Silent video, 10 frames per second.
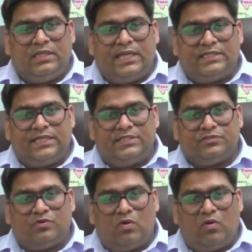like that is
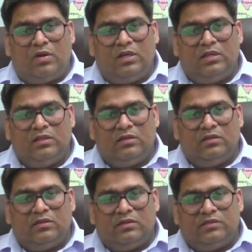called
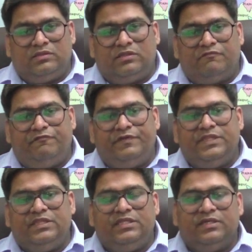the
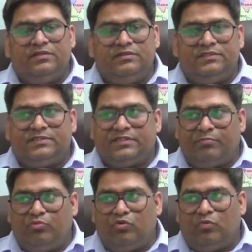Vindhyan
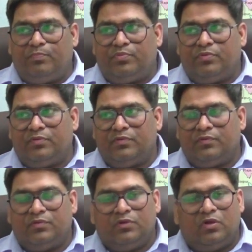subgroup
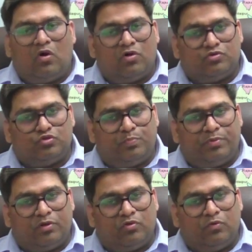or
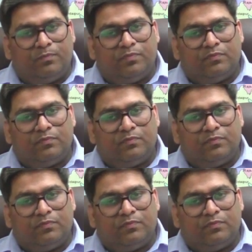supergroup.